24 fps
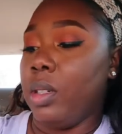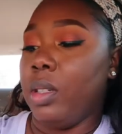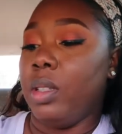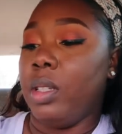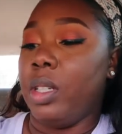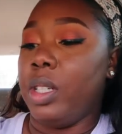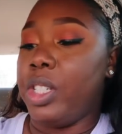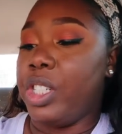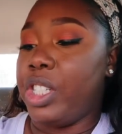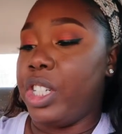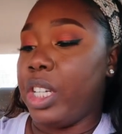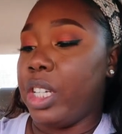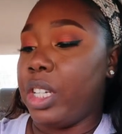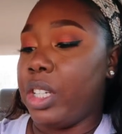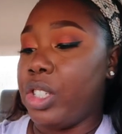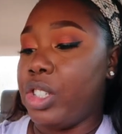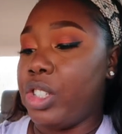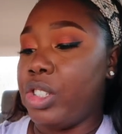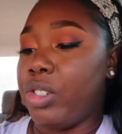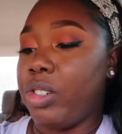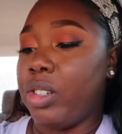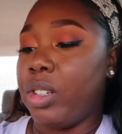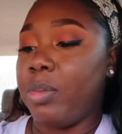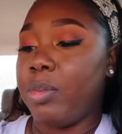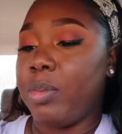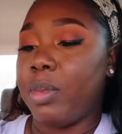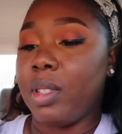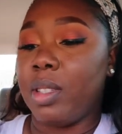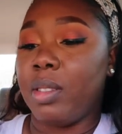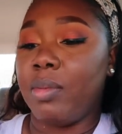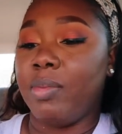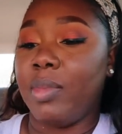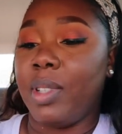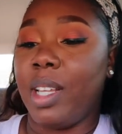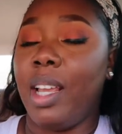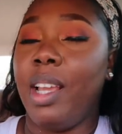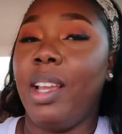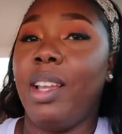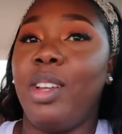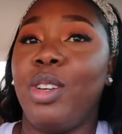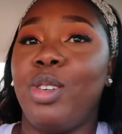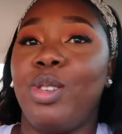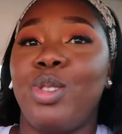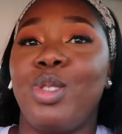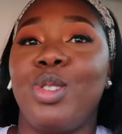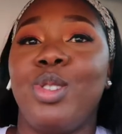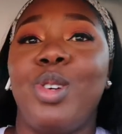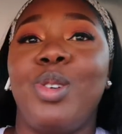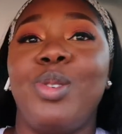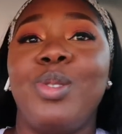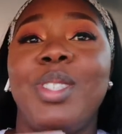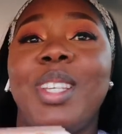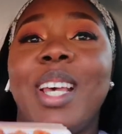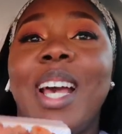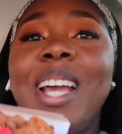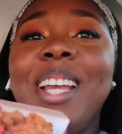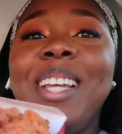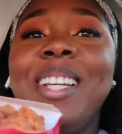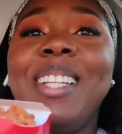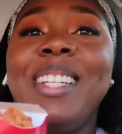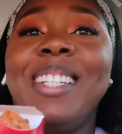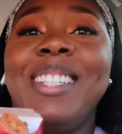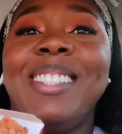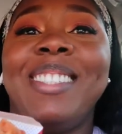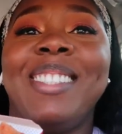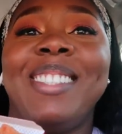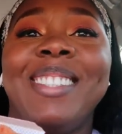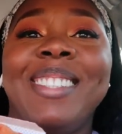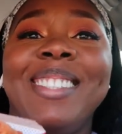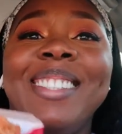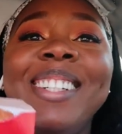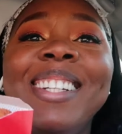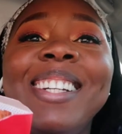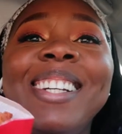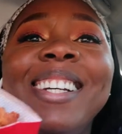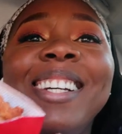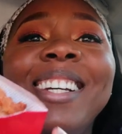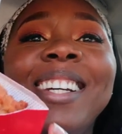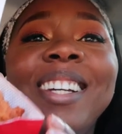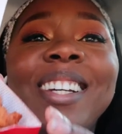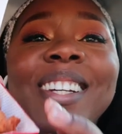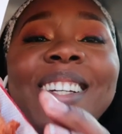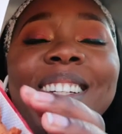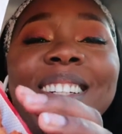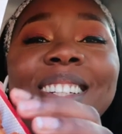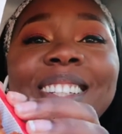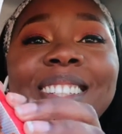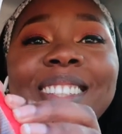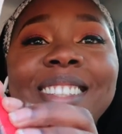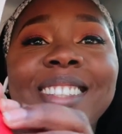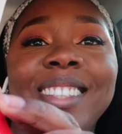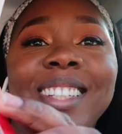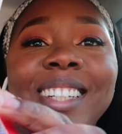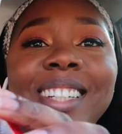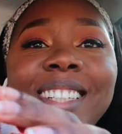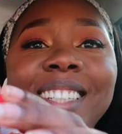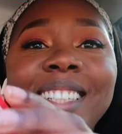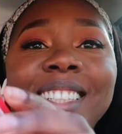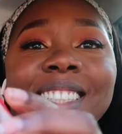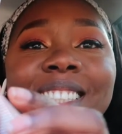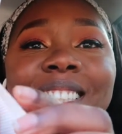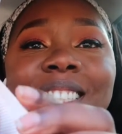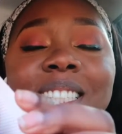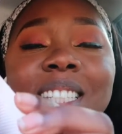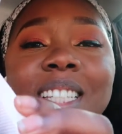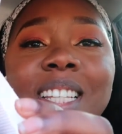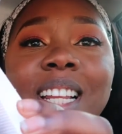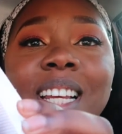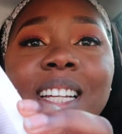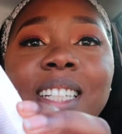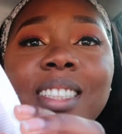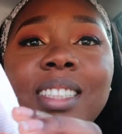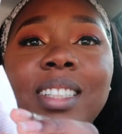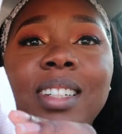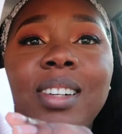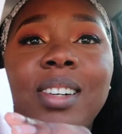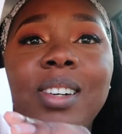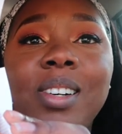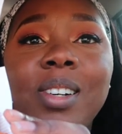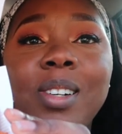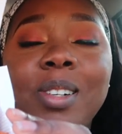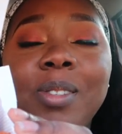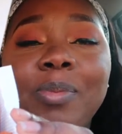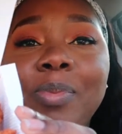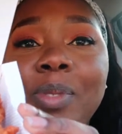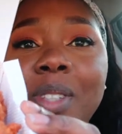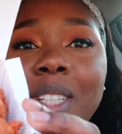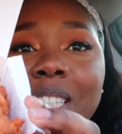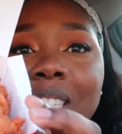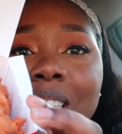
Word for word: the chicken strips. They're so tiny. They look just like the um the